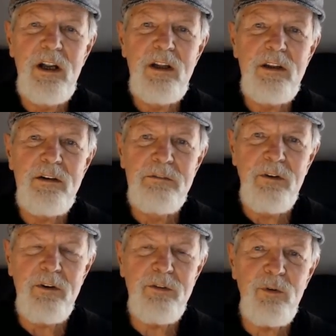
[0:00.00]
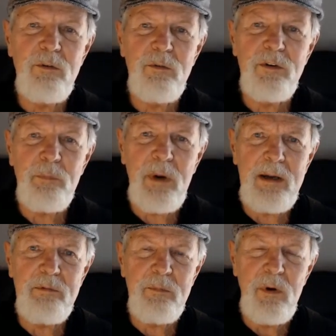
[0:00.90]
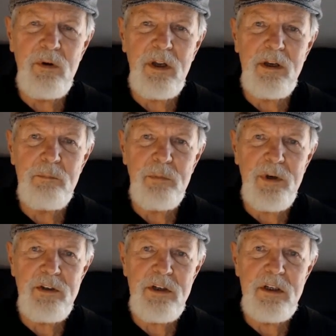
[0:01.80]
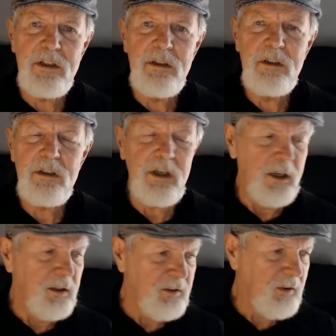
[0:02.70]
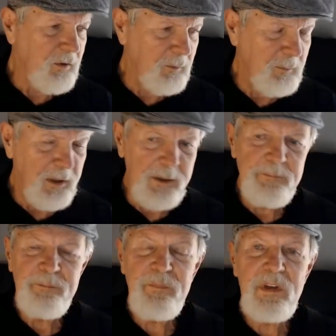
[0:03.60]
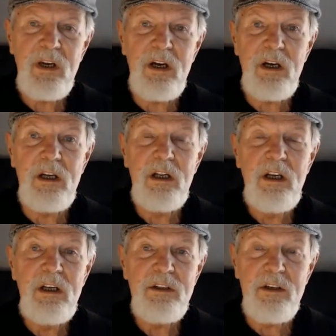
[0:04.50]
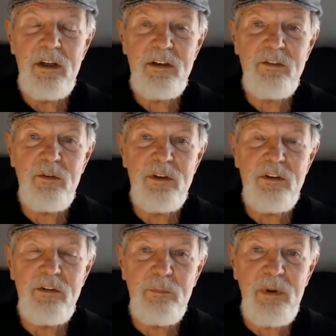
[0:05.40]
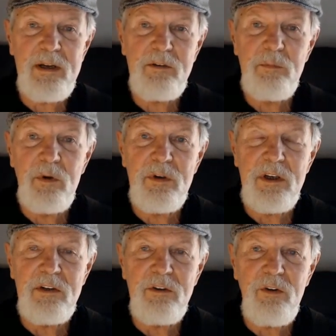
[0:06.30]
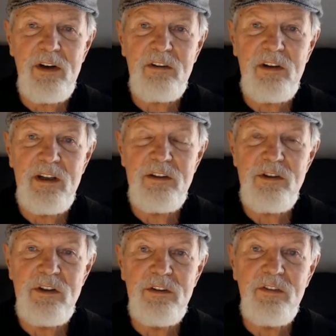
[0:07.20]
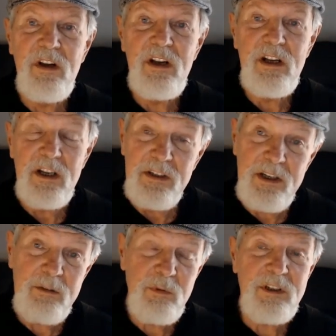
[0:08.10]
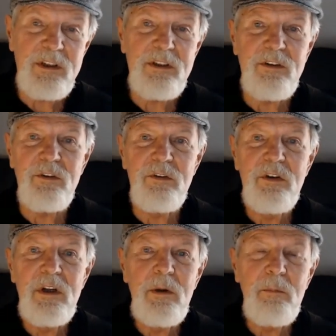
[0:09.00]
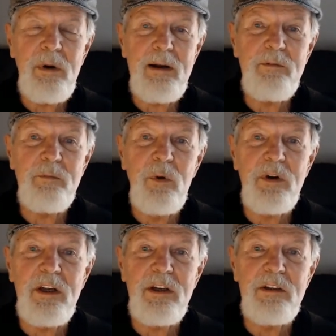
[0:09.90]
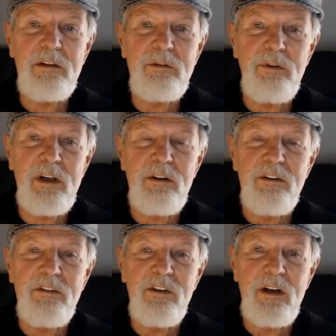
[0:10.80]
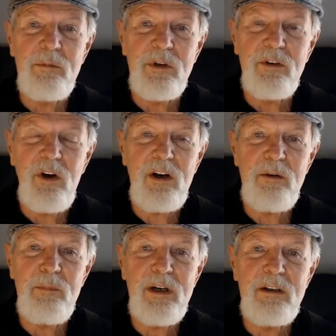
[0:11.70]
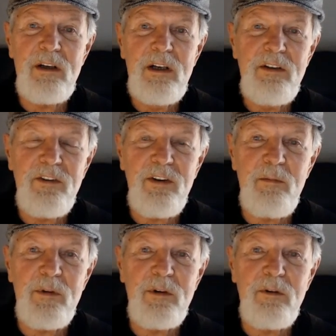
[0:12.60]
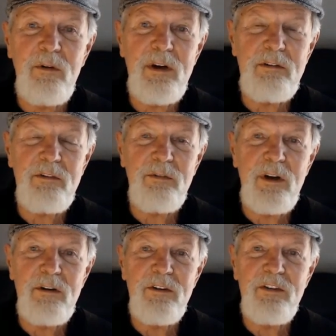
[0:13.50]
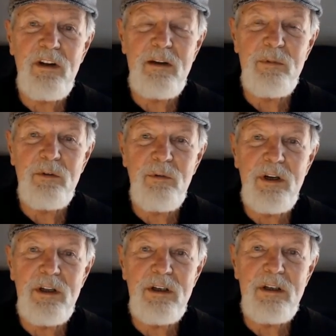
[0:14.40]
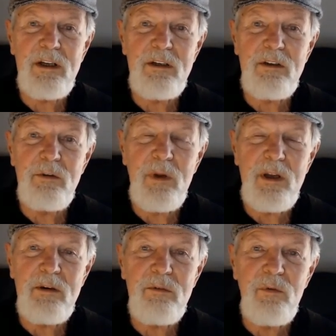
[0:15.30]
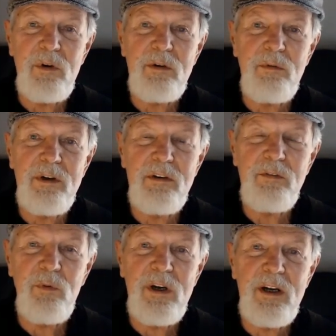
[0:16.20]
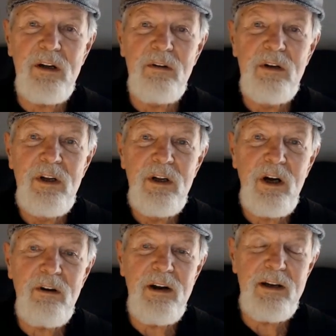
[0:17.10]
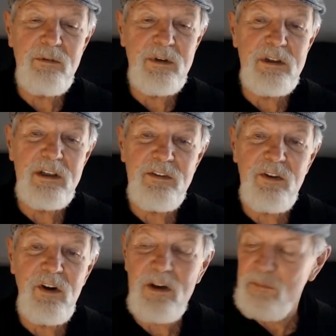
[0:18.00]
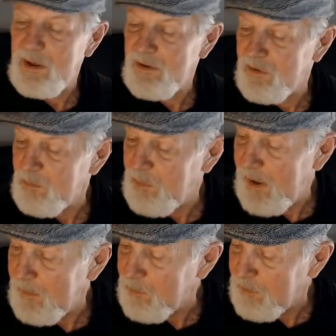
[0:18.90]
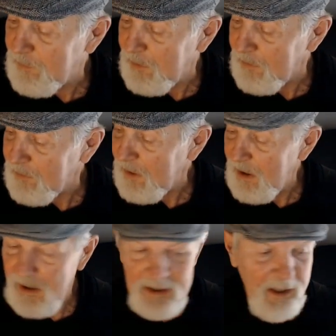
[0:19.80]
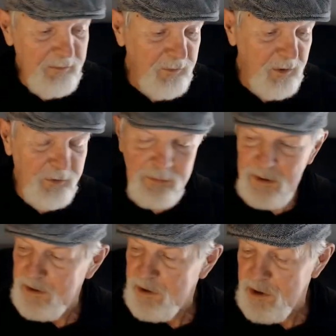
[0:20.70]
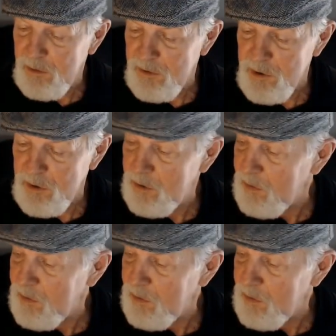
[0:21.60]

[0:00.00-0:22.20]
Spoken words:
The first one was pipe smoking and preaching. Excuse me. The next one is pipe smoking and translations. And then we're going to do pipe smoking and thrillers. And I'm going to talk about some of the great thrillers that I've been reading that you may want to read as well. All right, well, let's talk about some pipes first. That first one I showed you